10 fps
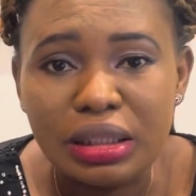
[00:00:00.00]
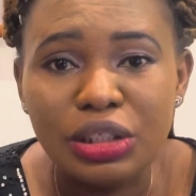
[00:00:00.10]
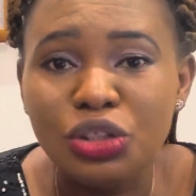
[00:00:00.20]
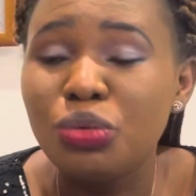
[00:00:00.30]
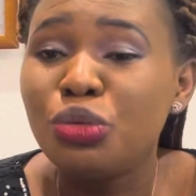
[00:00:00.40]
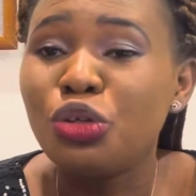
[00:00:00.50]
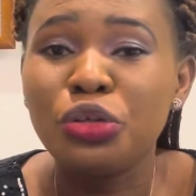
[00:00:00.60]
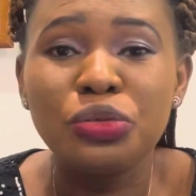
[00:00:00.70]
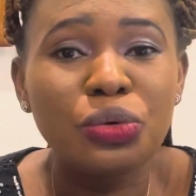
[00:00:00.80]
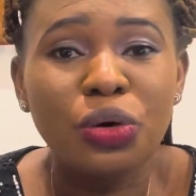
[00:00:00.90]
You will not
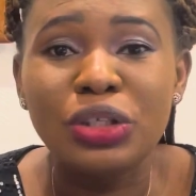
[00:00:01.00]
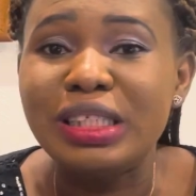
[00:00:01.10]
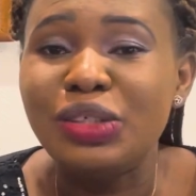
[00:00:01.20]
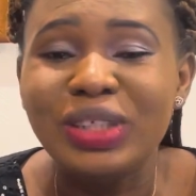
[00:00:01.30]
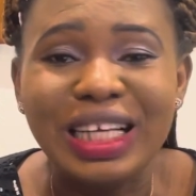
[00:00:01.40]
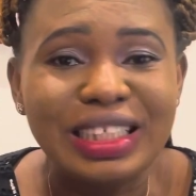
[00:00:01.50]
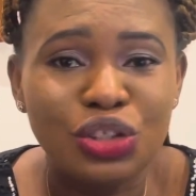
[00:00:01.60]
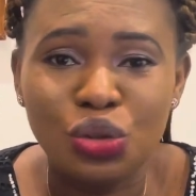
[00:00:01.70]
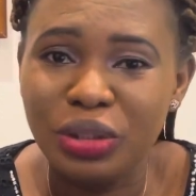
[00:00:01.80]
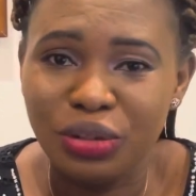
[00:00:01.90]
know until you get
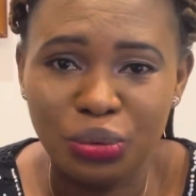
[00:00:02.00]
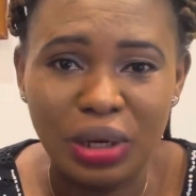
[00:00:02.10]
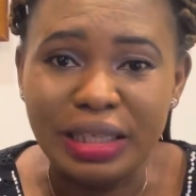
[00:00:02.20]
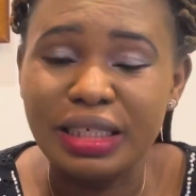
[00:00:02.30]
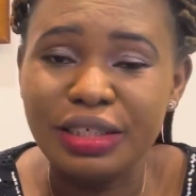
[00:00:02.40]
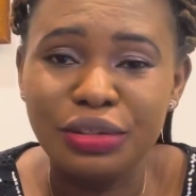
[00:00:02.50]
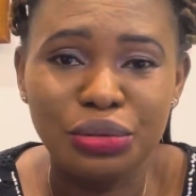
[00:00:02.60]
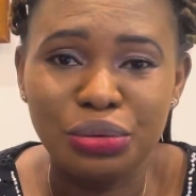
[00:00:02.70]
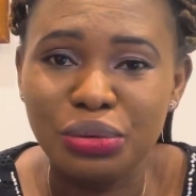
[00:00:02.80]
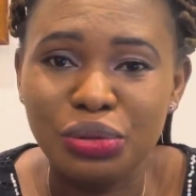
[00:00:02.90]
into it. I tell you the
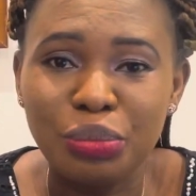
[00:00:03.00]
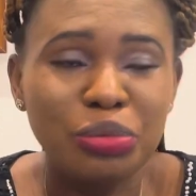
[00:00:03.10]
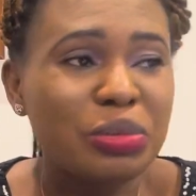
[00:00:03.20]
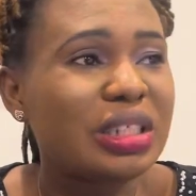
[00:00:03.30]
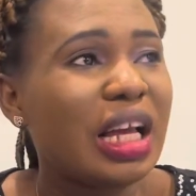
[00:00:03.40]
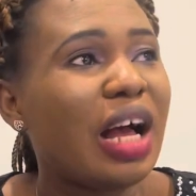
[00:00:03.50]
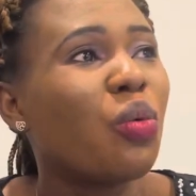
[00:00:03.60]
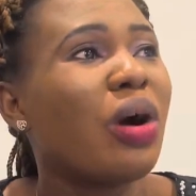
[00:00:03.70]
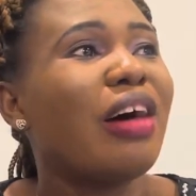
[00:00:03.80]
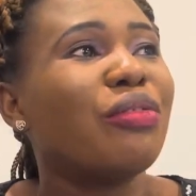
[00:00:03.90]
truth. Some people may say, I
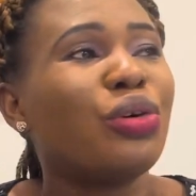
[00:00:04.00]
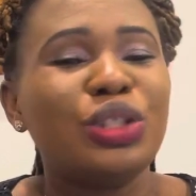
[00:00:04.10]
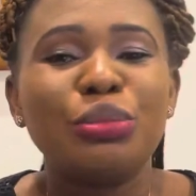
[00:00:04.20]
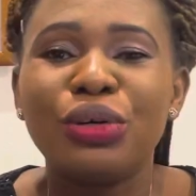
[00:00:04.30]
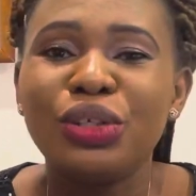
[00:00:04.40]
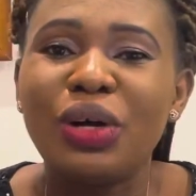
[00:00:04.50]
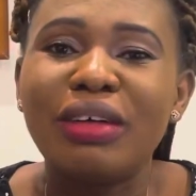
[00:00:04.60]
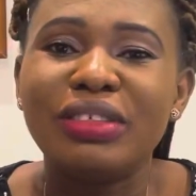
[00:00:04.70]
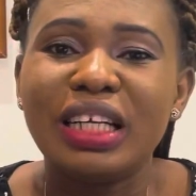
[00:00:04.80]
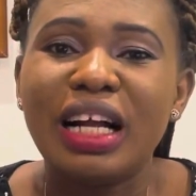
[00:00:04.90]
will have all the money,
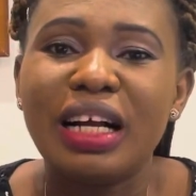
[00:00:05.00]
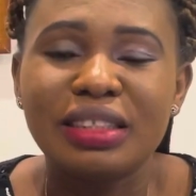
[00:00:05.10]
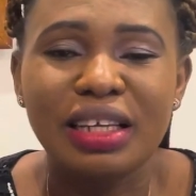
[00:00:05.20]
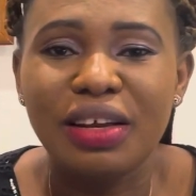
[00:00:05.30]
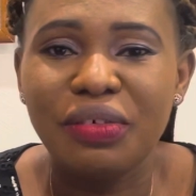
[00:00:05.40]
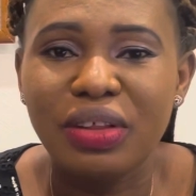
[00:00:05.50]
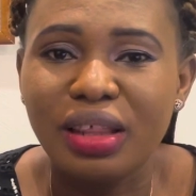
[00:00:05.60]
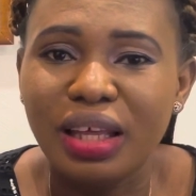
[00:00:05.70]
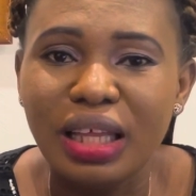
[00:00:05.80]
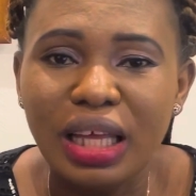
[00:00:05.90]
have the cars and
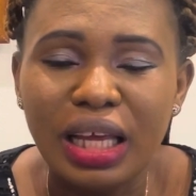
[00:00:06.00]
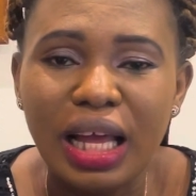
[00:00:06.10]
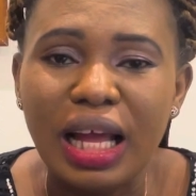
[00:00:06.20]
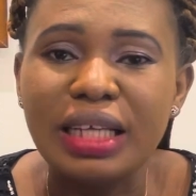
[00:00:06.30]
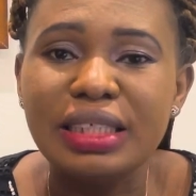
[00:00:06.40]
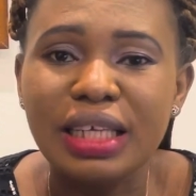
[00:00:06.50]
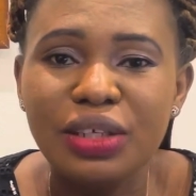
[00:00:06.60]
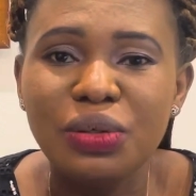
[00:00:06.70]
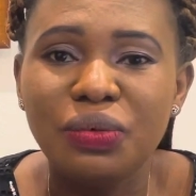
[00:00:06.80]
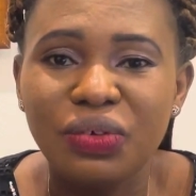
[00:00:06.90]
everything. I tell
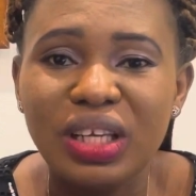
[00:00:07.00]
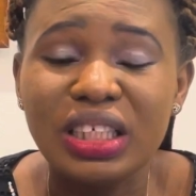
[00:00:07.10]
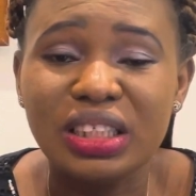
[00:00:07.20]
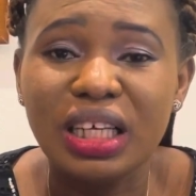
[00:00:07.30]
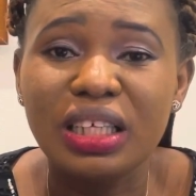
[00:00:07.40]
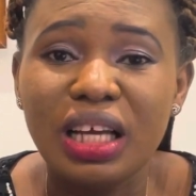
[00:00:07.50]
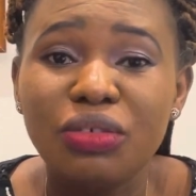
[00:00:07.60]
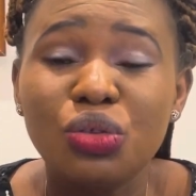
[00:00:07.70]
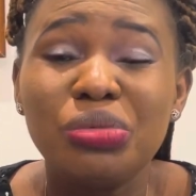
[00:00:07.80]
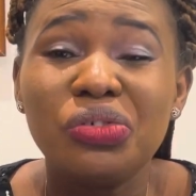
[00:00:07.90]
you, financially, you have
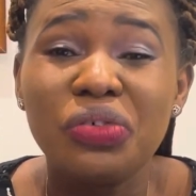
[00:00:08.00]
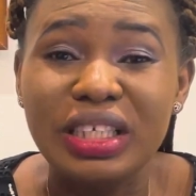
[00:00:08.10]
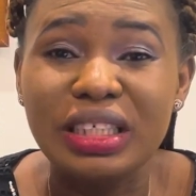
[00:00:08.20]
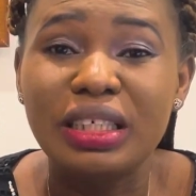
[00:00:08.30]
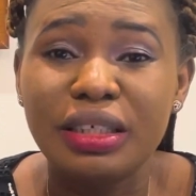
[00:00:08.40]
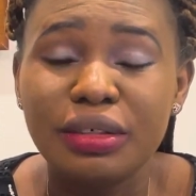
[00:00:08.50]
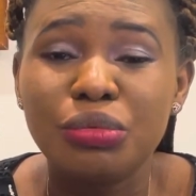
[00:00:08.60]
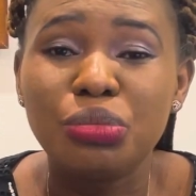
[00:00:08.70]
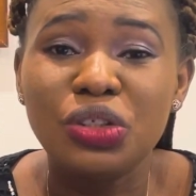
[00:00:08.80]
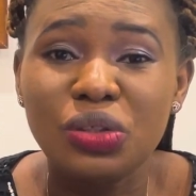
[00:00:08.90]
to be ready to
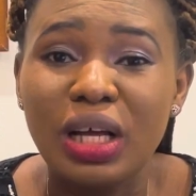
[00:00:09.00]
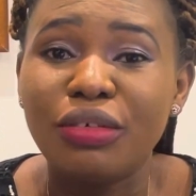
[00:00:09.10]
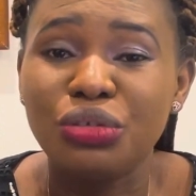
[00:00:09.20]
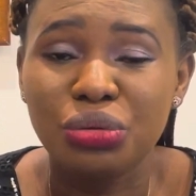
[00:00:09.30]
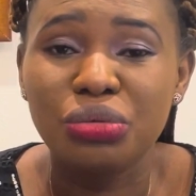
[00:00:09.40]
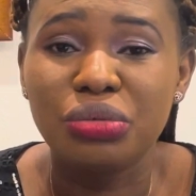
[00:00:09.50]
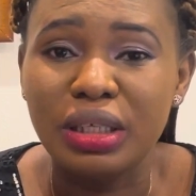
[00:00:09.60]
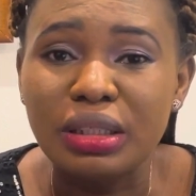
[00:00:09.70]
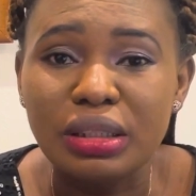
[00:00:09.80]
begin to have children.